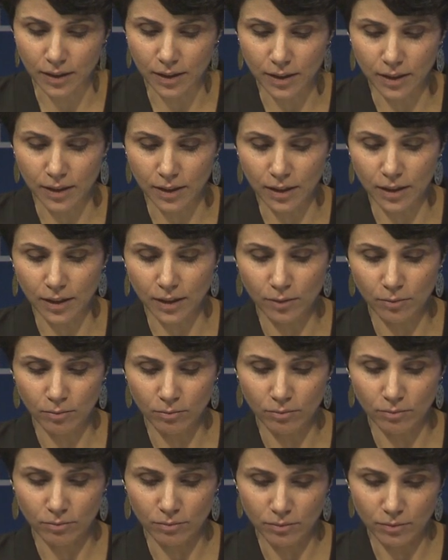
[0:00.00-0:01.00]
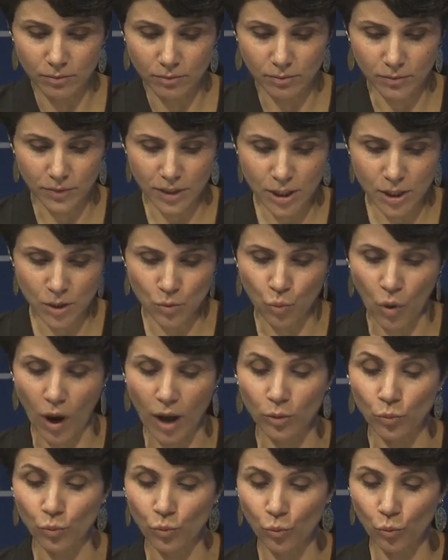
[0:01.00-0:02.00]
the this
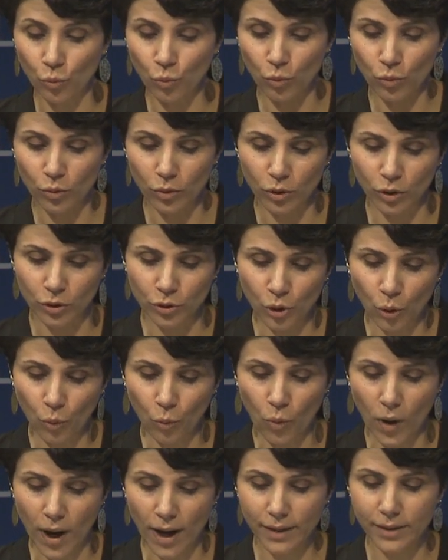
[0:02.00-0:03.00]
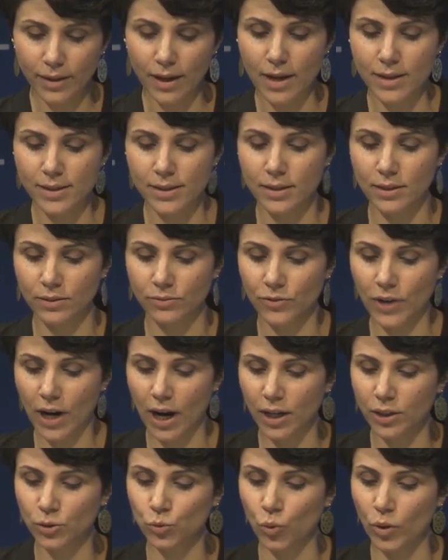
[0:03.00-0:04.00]
one, uh, no one has the
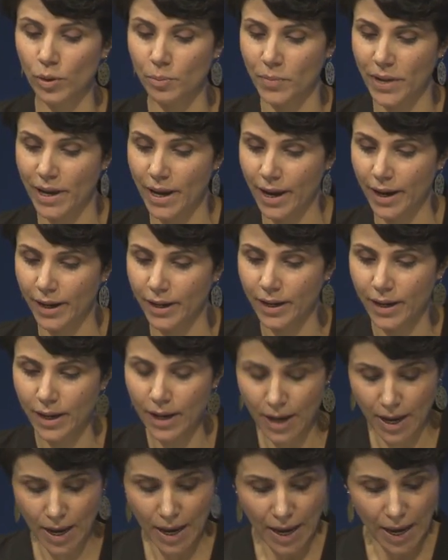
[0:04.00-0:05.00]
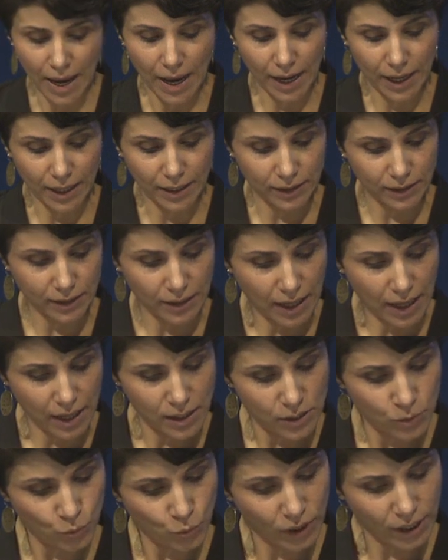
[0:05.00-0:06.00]
right to obey. And
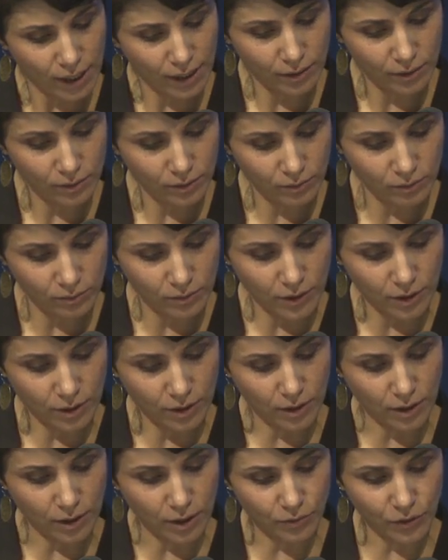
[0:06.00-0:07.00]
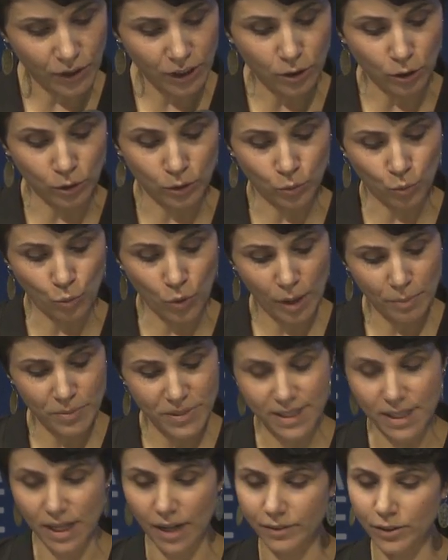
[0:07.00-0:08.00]
as we can uh, read on the
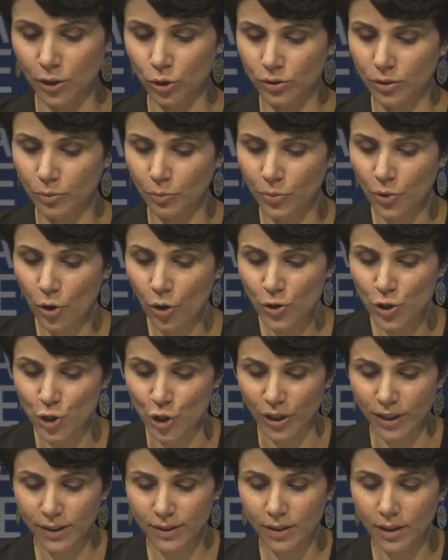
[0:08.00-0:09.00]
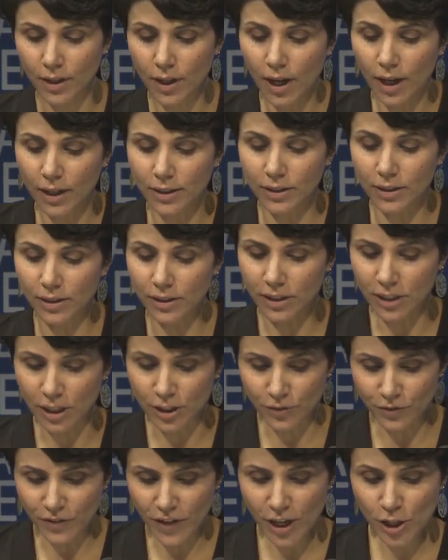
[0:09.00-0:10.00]
website of the project, the
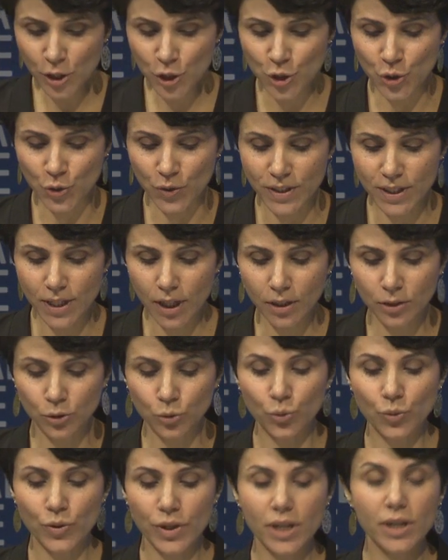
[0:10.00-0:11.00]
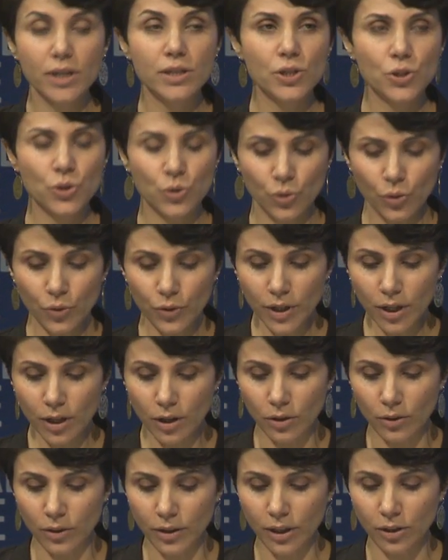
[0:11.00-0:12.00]
intervention seek to
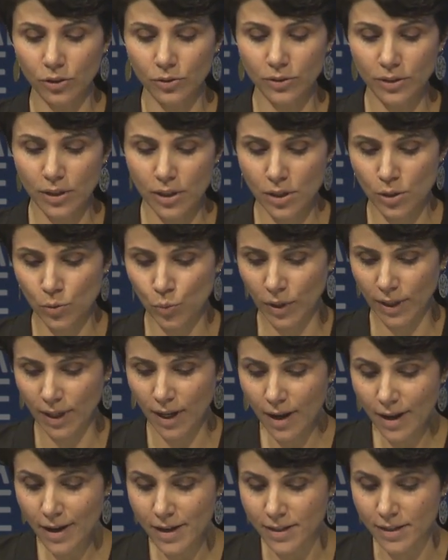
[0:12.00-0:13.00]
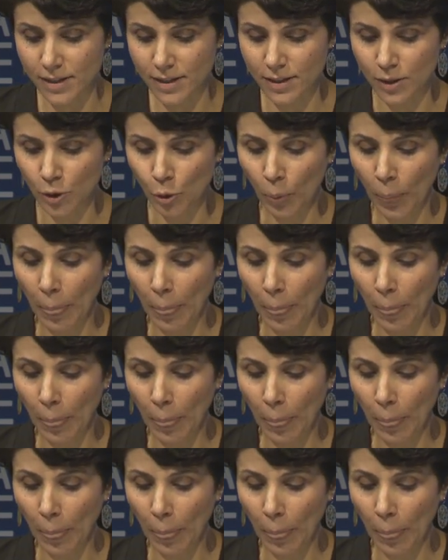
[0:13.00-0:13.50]
historically contextualize